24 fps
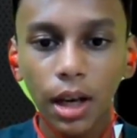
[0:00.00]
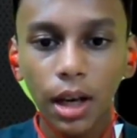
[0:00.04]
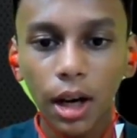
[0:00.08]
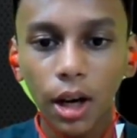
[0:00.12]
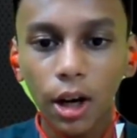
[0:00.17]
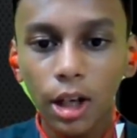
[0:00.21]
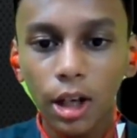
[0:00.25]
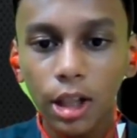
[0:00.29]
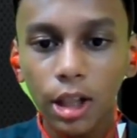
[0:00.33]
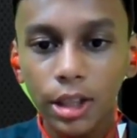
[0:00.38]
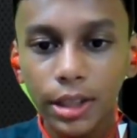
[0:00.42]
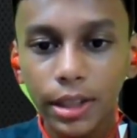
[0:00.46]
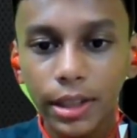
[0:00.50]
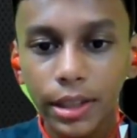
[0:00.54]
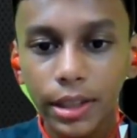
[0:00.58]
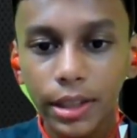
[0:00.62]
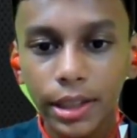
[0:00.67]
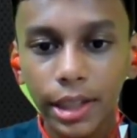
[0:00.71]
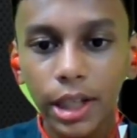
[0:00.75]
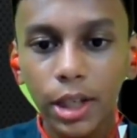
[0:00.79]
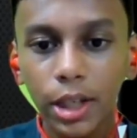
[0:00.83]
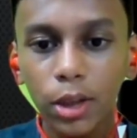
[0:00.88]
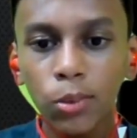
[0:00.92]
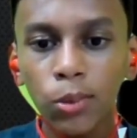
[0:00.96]
alter
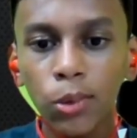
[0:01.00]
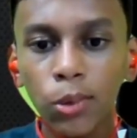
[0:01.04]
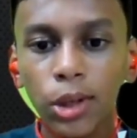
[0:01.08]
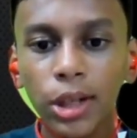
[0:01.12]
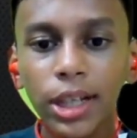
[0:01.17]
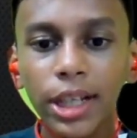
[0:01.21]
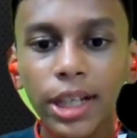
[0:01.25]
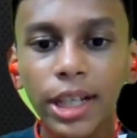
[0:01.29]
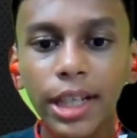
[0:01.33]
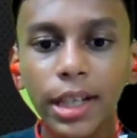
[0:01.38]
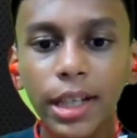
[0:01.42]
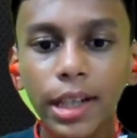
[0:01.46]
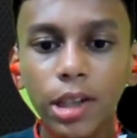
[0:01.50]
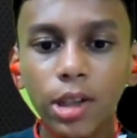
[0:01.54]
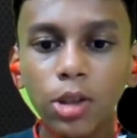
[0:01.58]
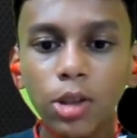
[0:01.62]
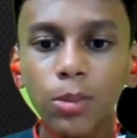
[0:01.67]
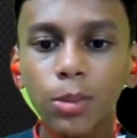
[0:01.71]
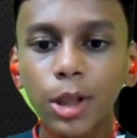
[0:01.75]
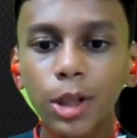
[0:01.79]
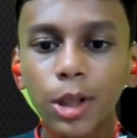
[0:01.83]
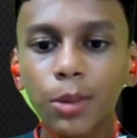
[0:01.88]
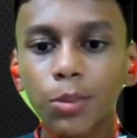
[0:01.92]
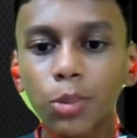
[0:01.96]
K, only
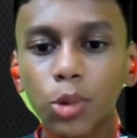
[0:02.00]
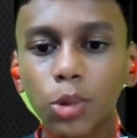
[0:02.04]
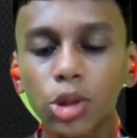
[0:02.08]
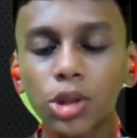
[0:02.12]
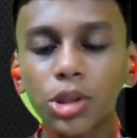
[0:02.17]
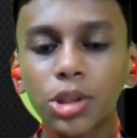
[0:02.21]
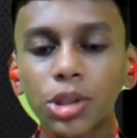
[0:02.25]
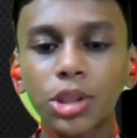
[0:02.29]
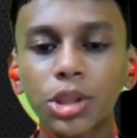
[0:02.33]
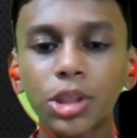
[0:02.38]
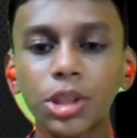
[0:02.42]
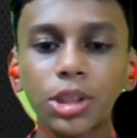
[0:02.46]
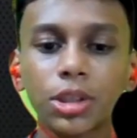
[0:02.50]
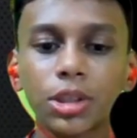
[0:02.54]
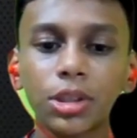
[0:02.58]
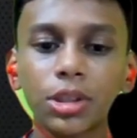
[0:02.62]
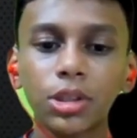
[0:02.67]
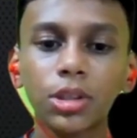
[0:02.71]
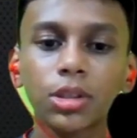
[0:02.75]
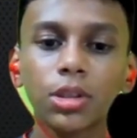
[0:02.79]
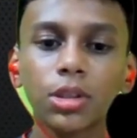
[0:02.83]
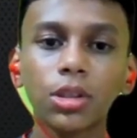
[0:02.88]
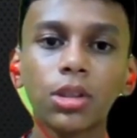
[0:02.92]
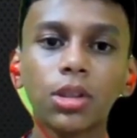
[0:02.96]
equilibrium
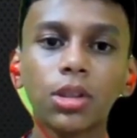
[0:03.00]
positions.